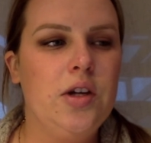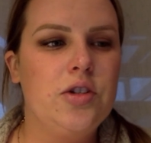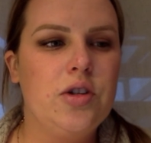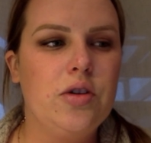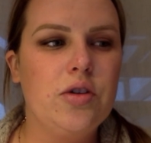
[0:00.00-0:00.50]

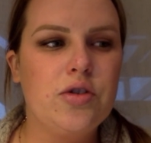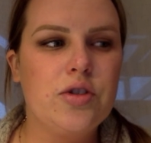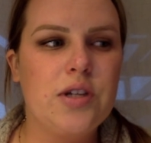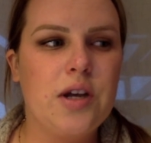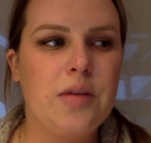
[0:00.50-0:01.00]
So those are
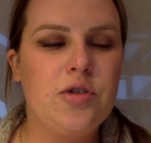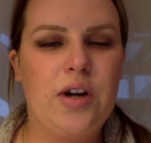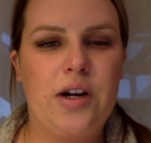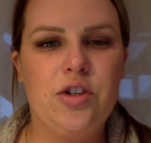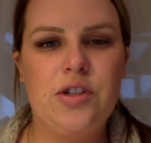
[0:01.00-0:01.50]
some
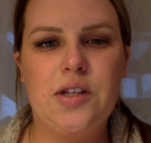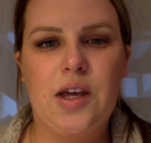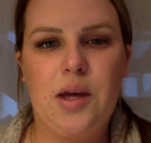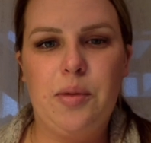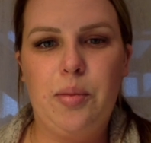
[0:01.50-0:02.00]
strategies I
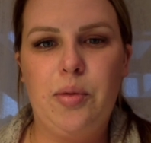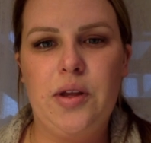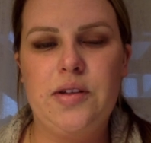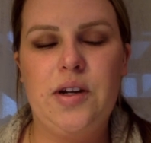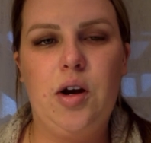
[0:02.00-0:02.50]
came up
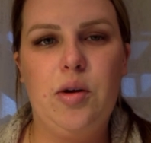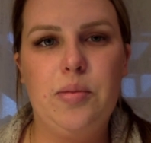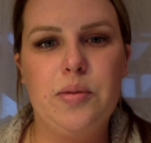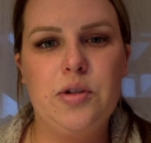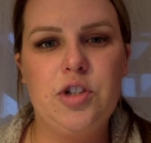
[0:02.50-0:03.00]
with to
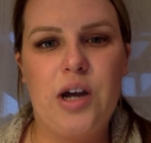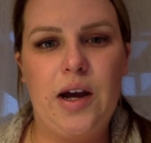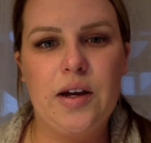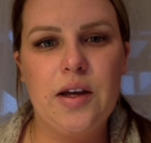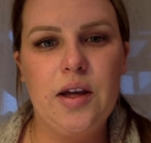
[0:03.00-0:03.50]
help
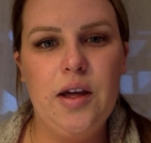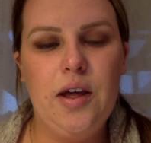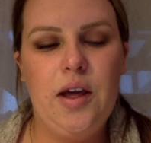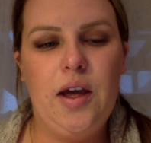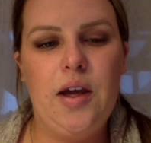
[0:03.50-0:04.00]
Jack
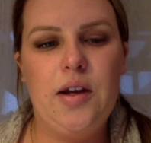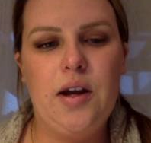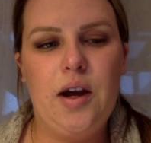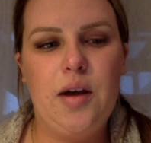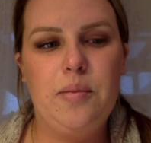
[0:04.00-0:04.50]

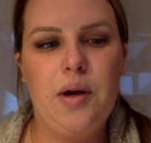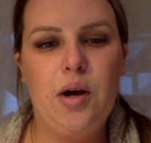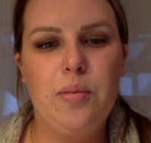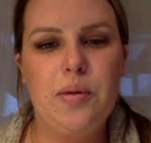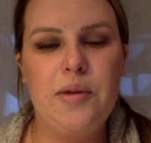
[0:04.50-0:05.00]
and
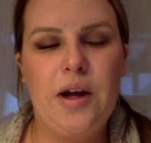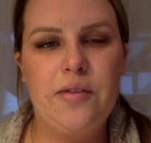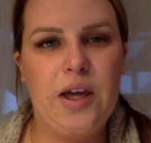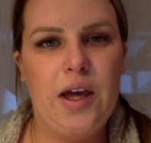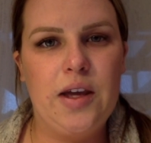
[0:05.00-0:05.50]
help him
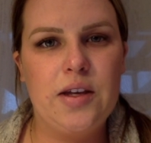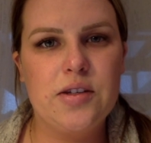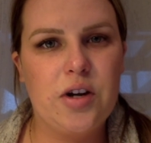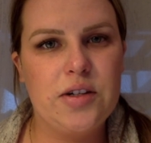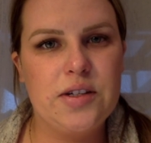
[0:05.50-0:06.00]
navigate
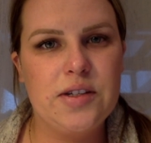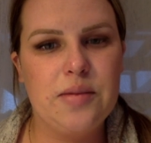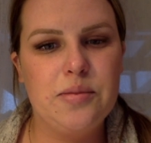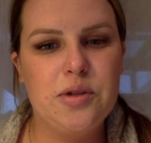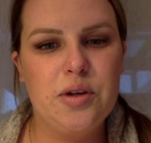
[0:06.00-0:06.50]
his
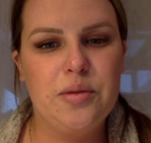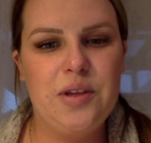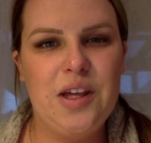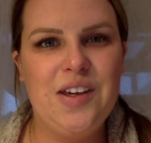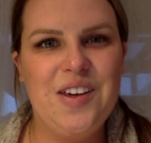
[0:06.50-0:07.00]
autism. So
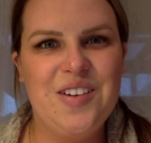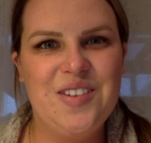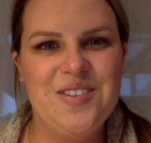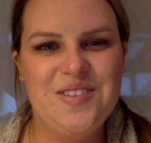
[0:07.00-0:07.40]
thank you.